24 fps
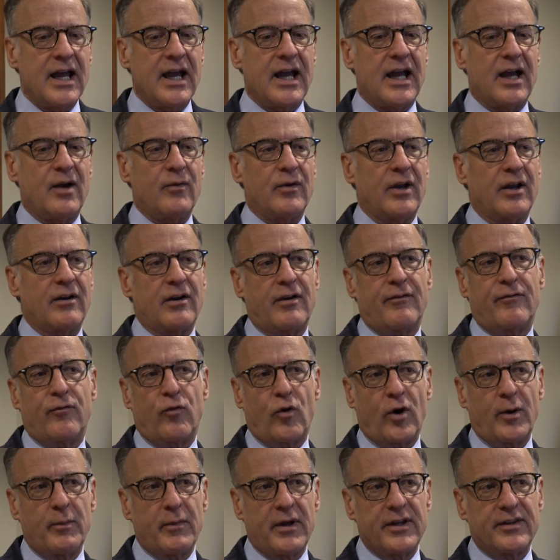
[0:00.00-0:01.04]
Uh, we got a
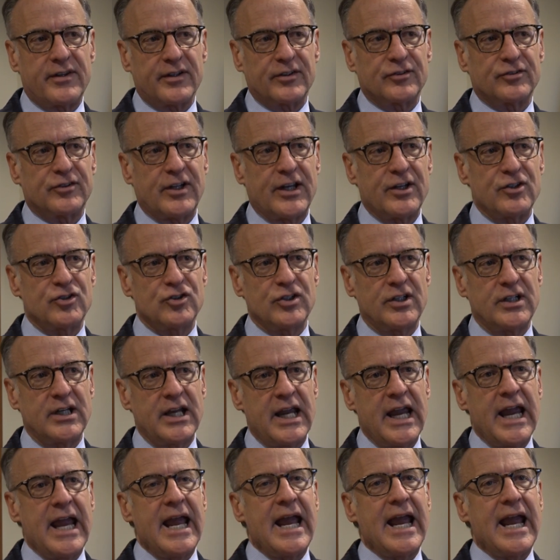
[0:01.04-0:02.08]
four-month
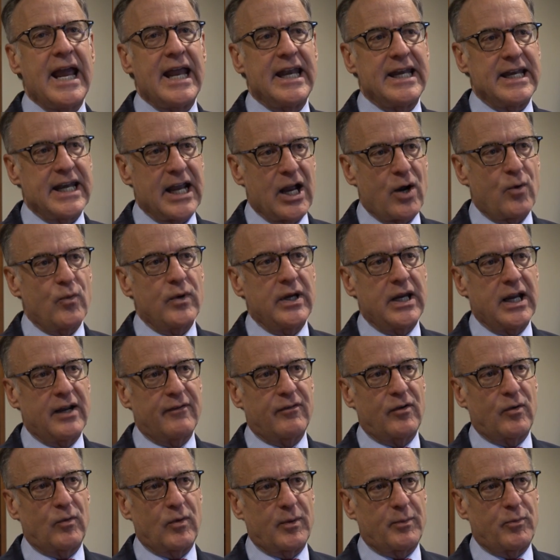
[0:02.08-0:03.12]
extension, and now we
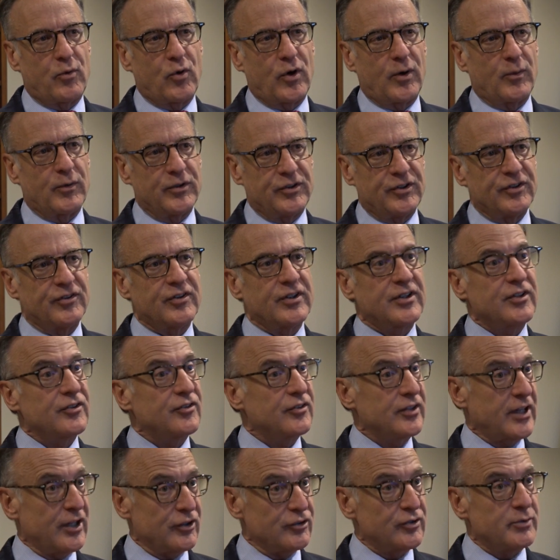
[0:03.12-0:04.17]
have a report, which is a
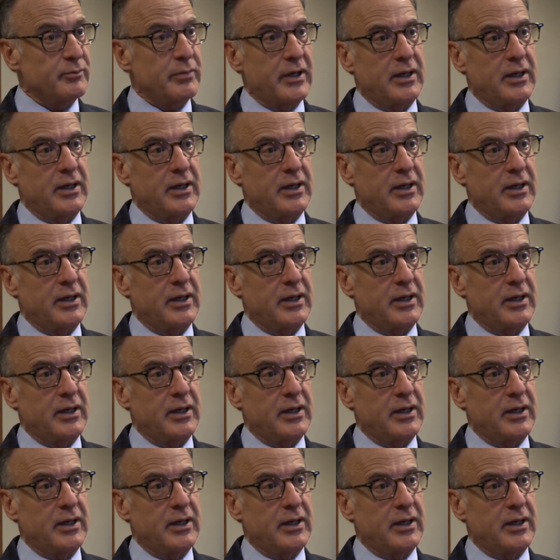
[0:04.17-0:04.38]
discussion